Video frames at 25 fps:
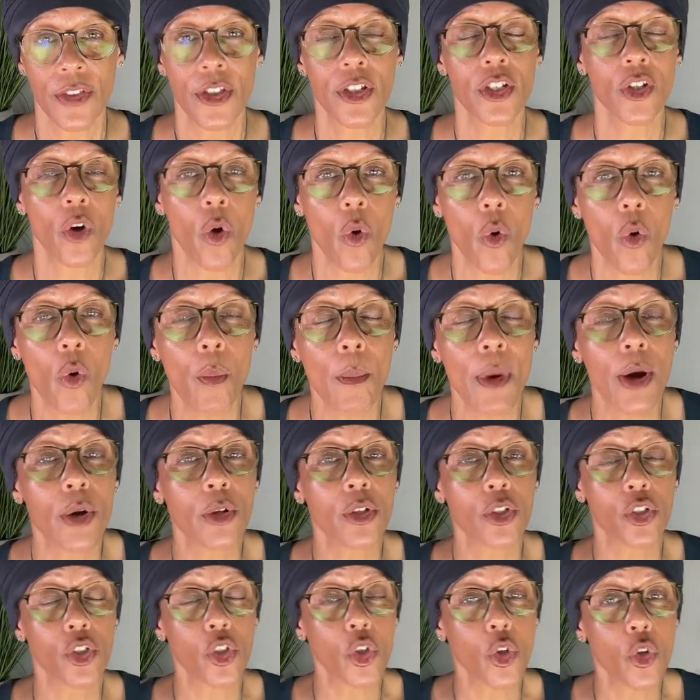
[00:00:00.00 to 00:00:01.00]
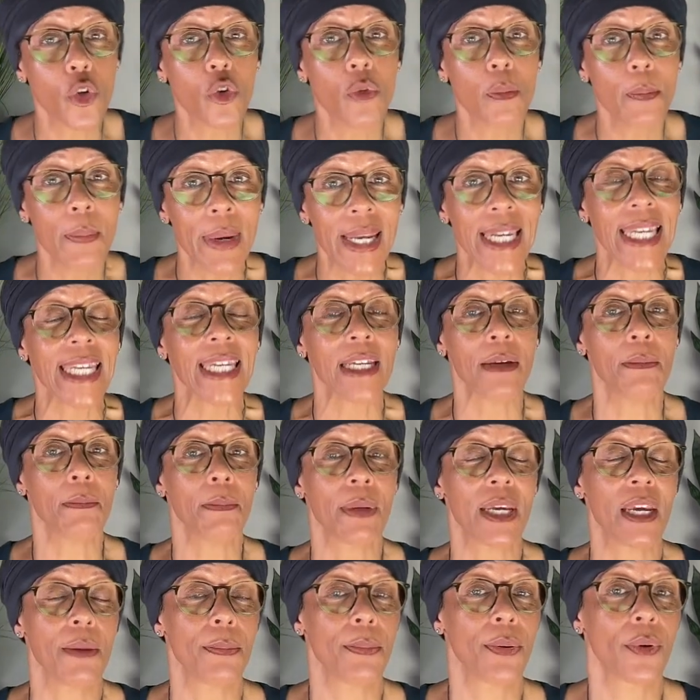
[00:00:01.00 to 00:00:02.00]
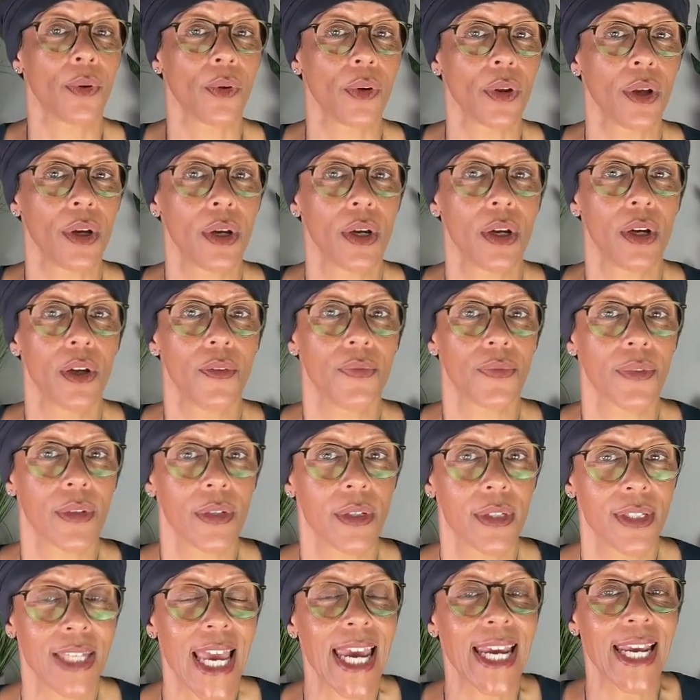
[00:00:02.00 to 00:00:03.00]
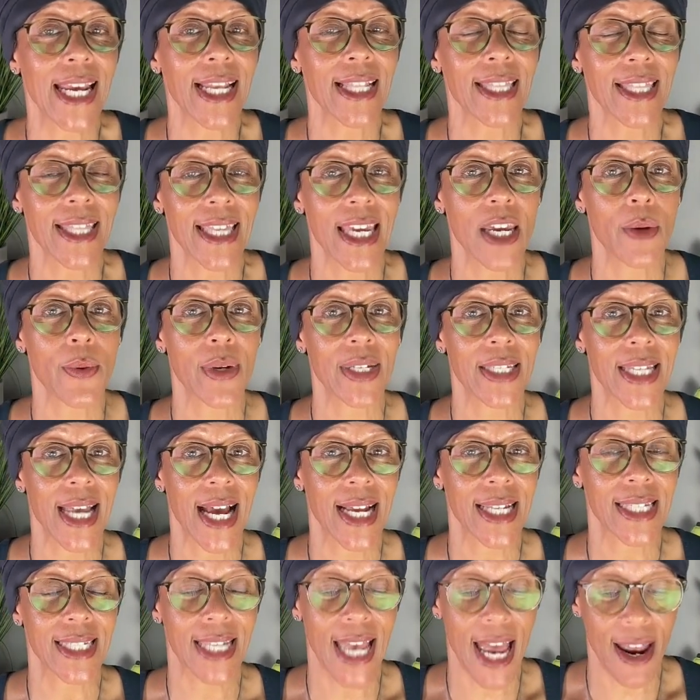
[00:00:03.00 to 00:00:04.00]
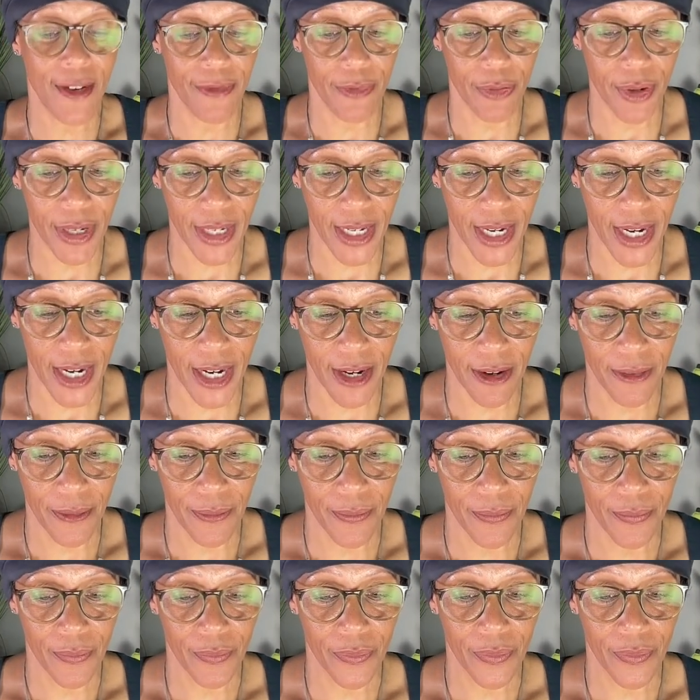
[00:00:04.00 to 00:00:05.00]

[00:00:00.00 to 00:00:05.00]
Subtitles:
there's almost 2 million people taking theory tests every year.